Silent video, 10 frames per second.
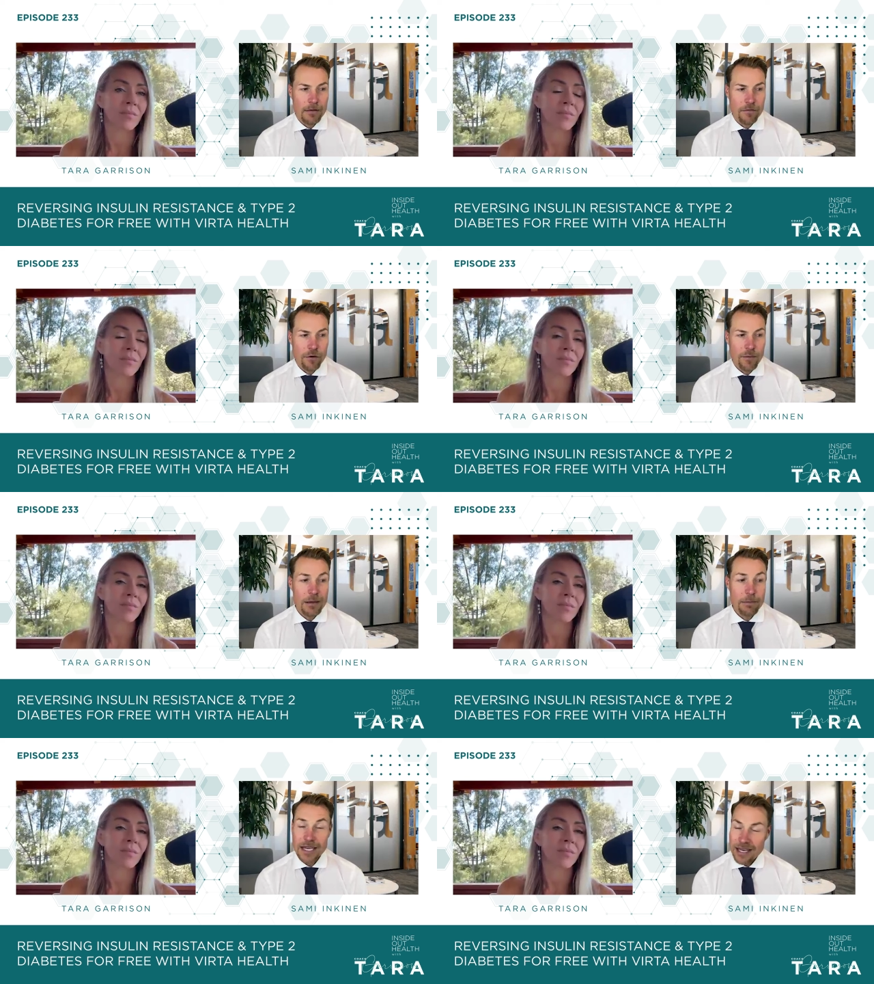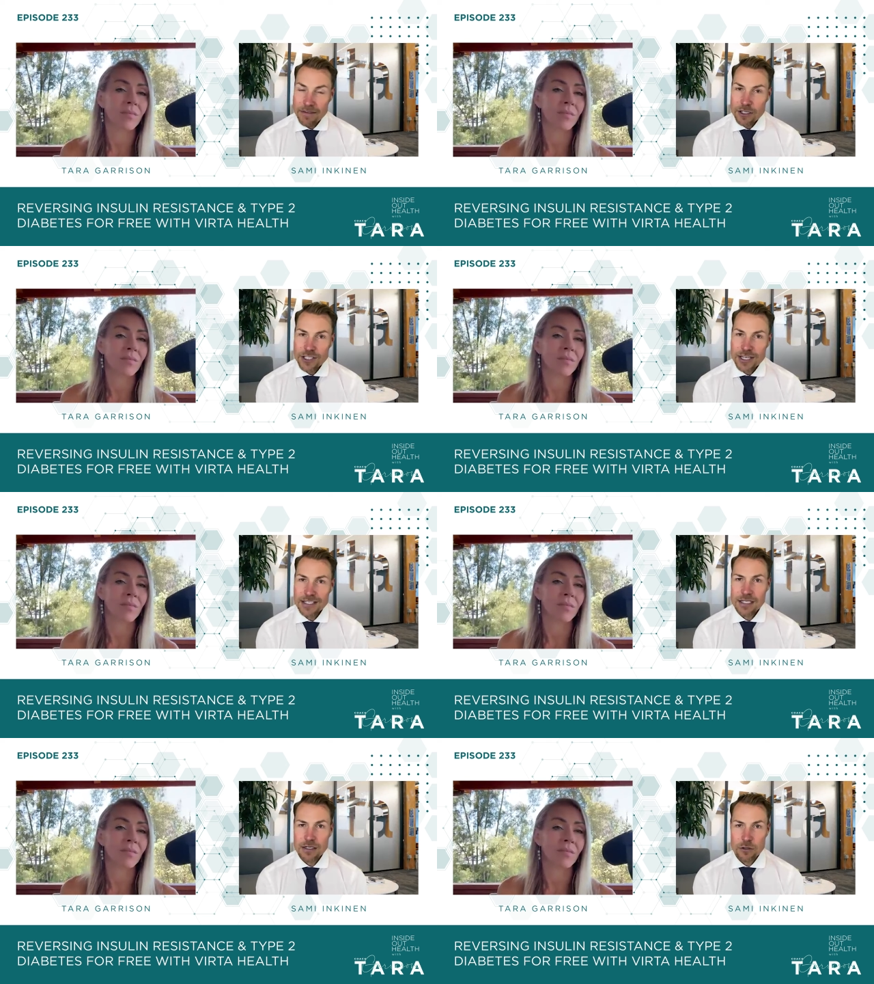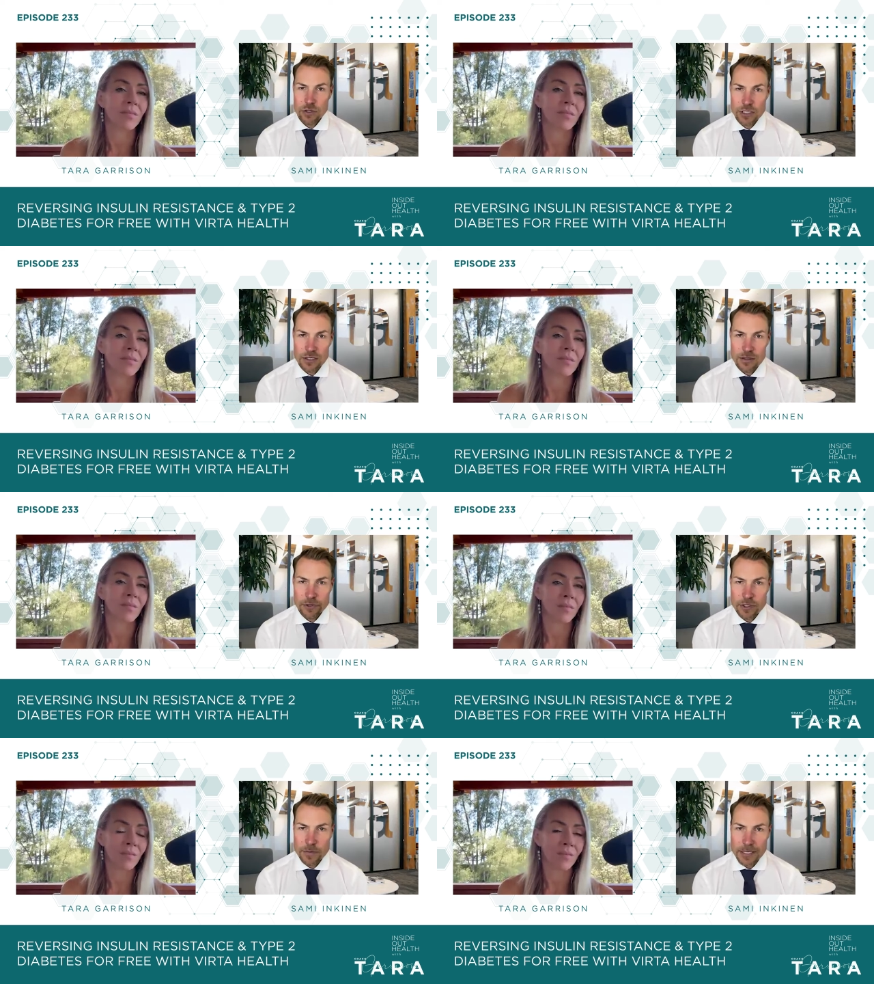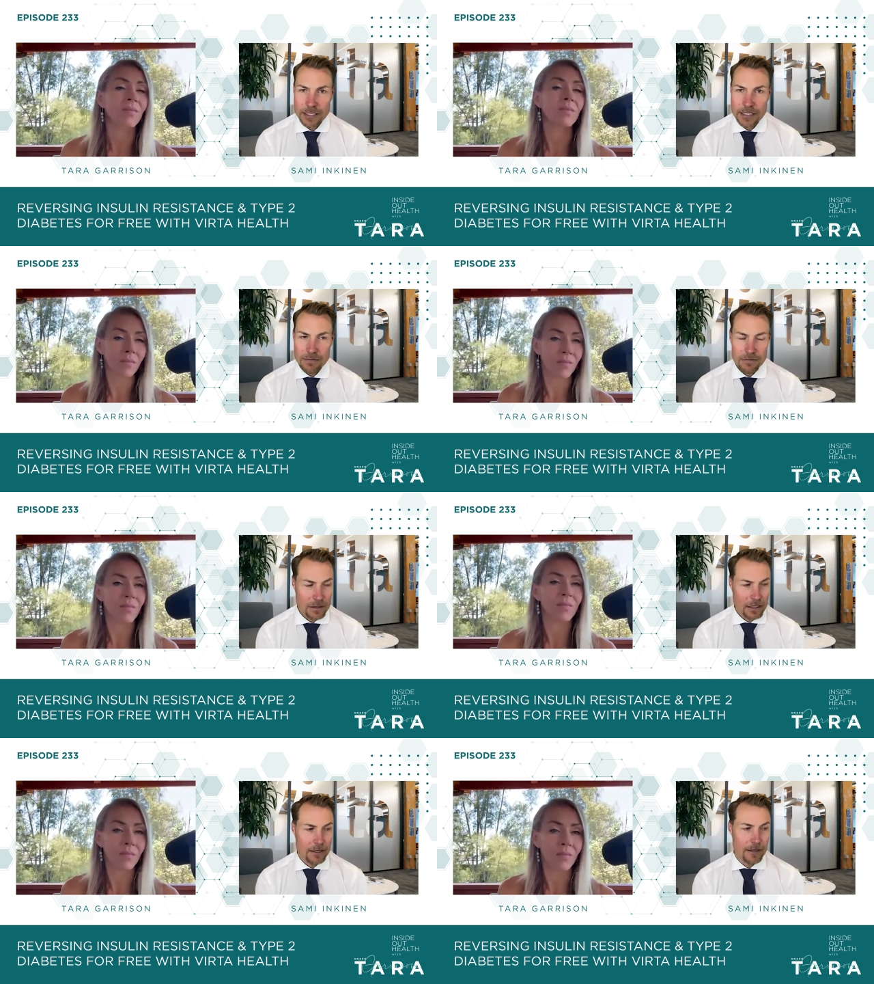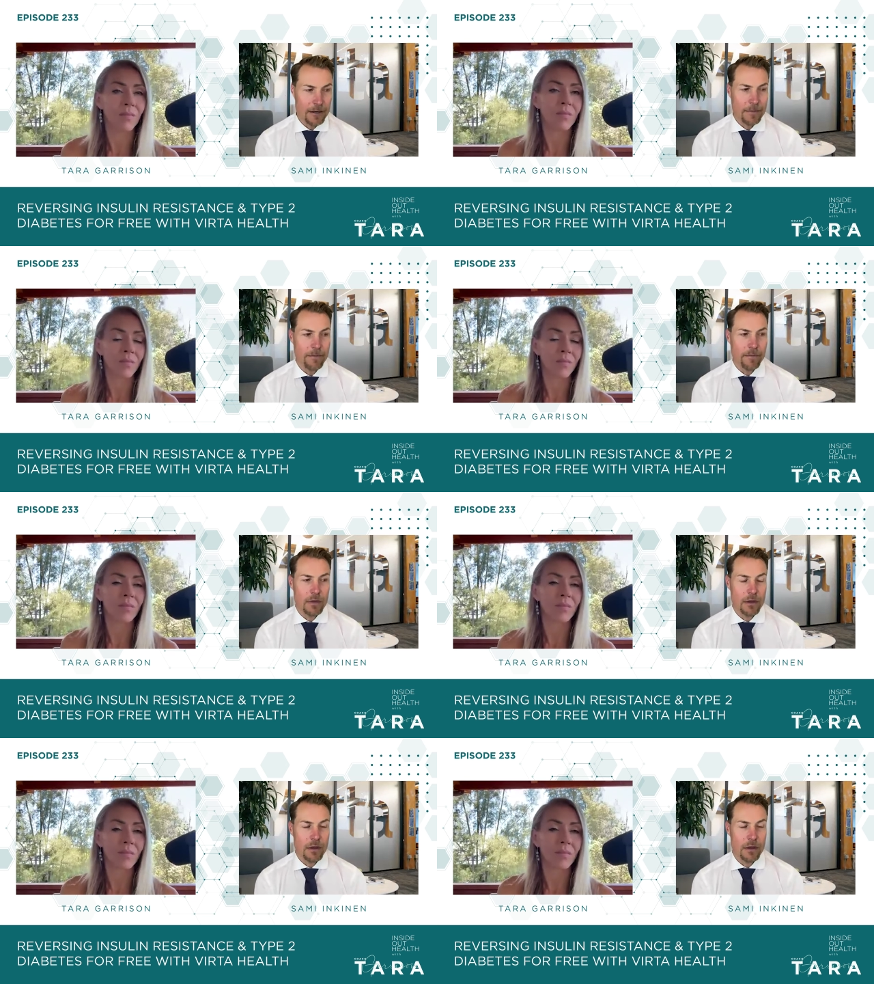Speaker 1: from a behavior change and nutritional perspective, um,